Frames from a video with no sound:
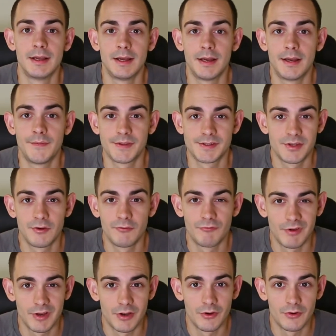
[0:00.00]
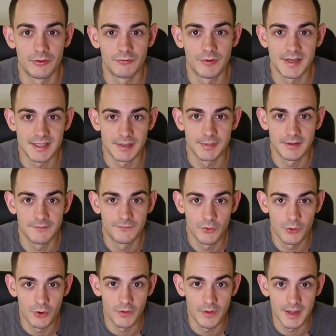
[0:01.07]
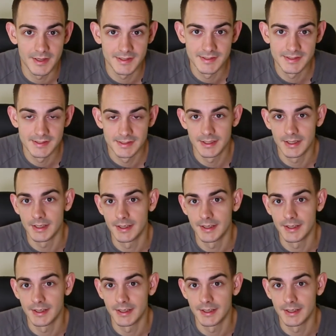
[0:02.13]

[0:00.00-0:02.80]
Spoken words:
There's no real recipe for this.